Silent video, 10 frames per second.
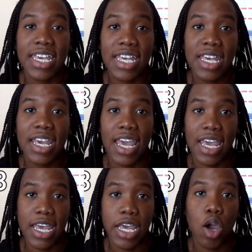
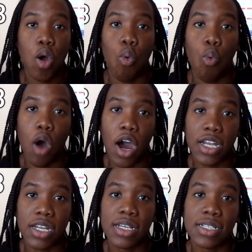
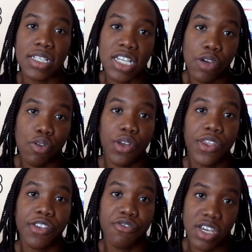
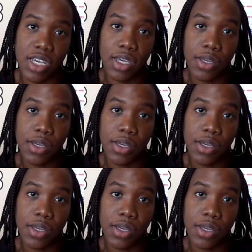EA103.